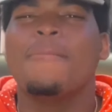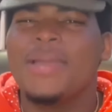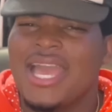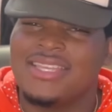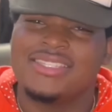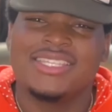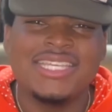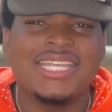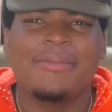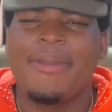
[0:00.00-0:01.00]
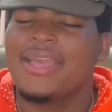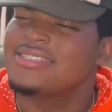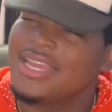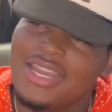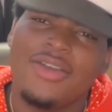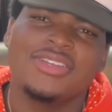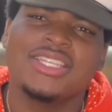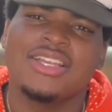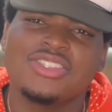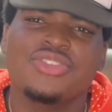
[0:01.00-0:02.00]
But yes, TJ Maxx, I know it
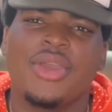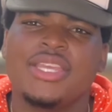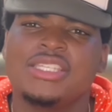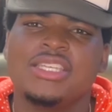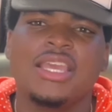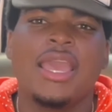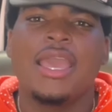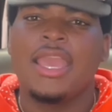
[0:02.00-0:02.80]
sounds crazy.